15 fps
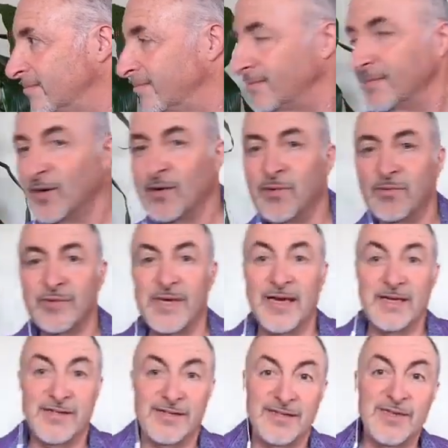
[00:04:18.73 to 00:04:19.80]
Oh,
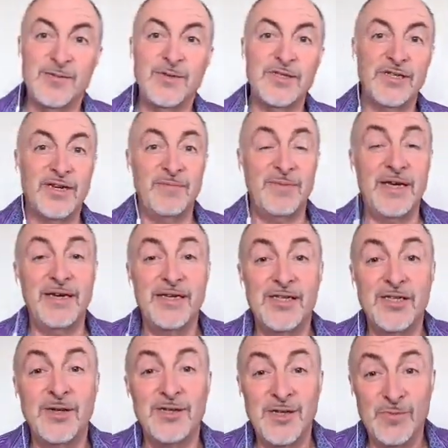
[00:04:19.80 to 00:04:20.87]
yes, this one's going to be an
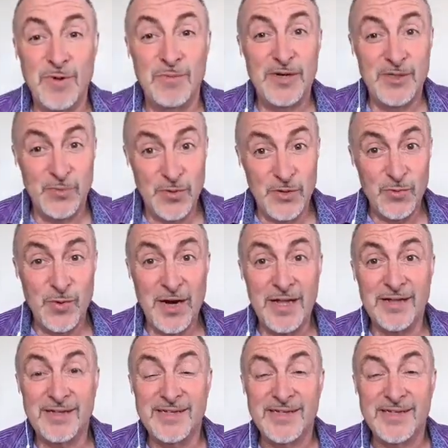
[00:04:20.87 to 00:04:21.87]
insulting one, but it's worthwhile.